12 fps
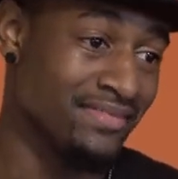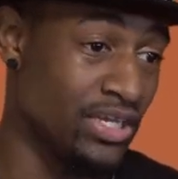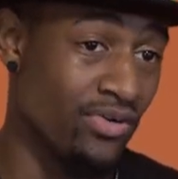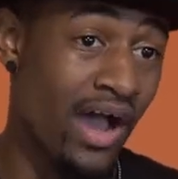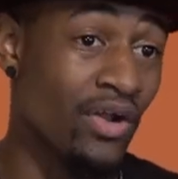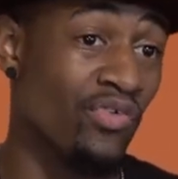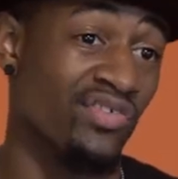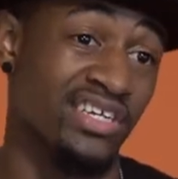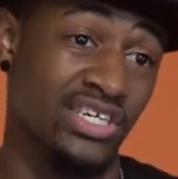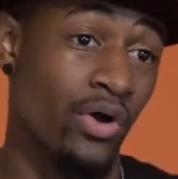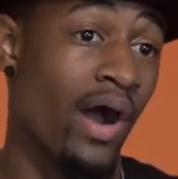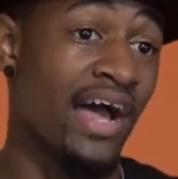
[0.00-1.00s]
you know, I don't
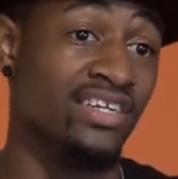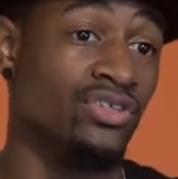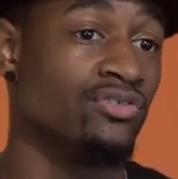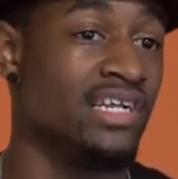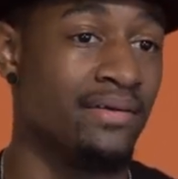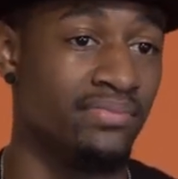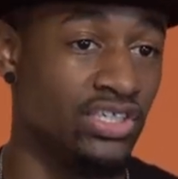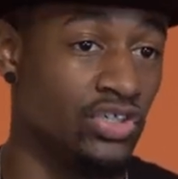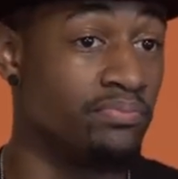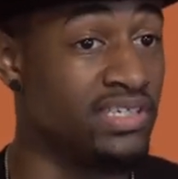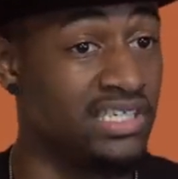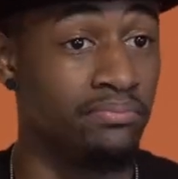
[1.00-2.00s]
really know how to do that, but
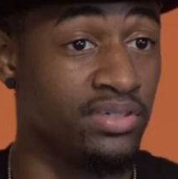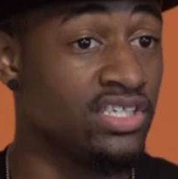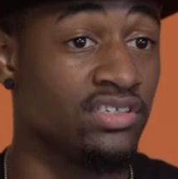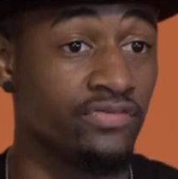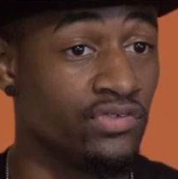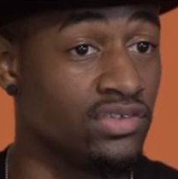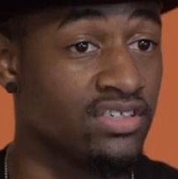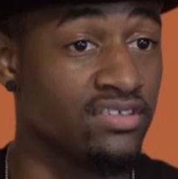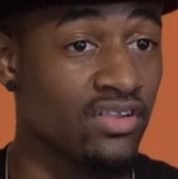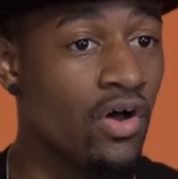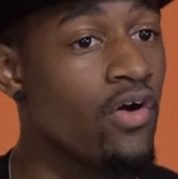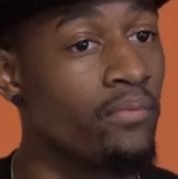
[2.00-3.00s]
you've been in business for
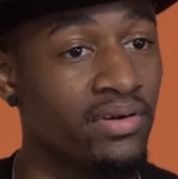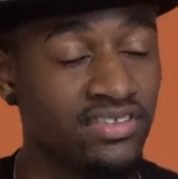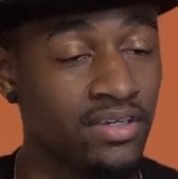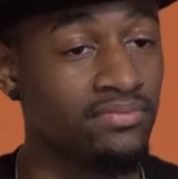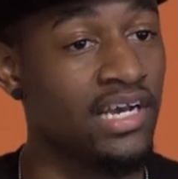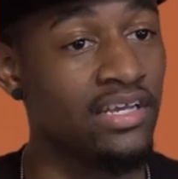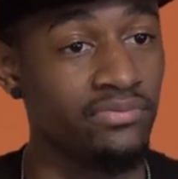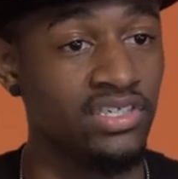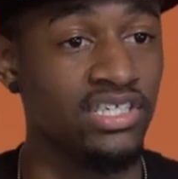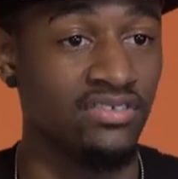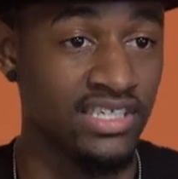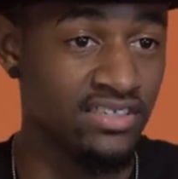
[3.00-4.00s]
this long, but sometimes
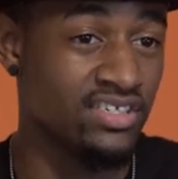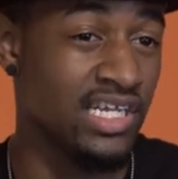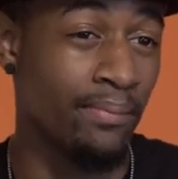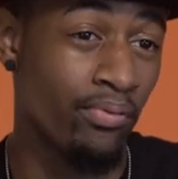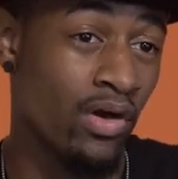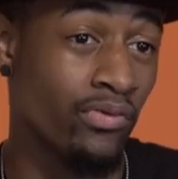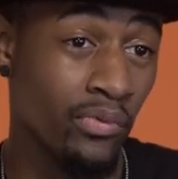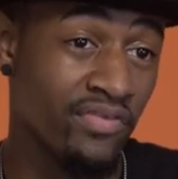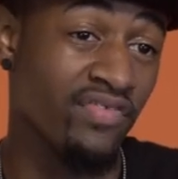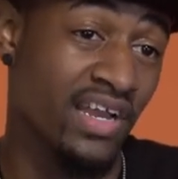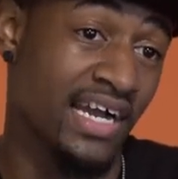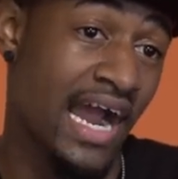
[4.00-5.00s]
we just get to that point where
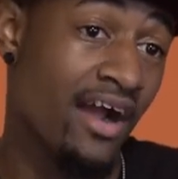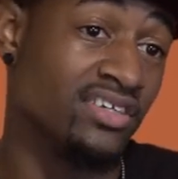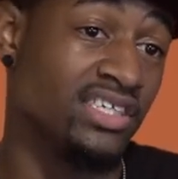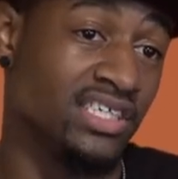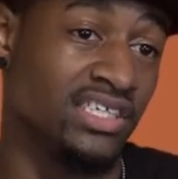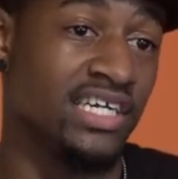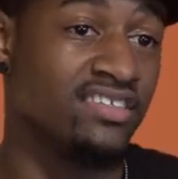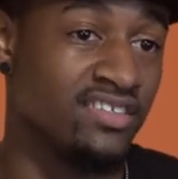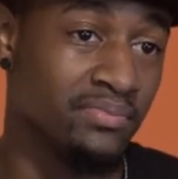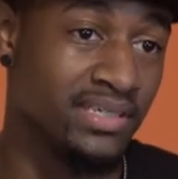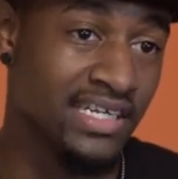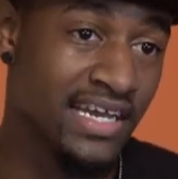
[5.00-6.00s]
we feel like our success
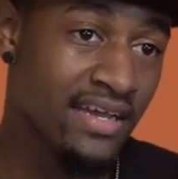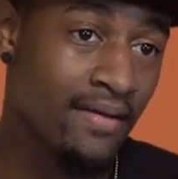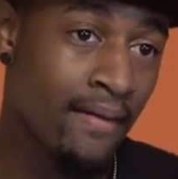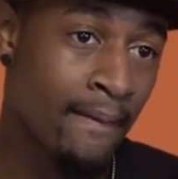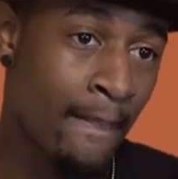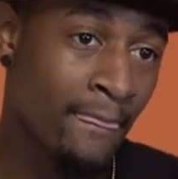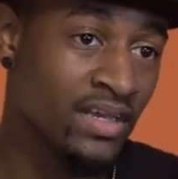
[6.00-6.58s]
has been hit.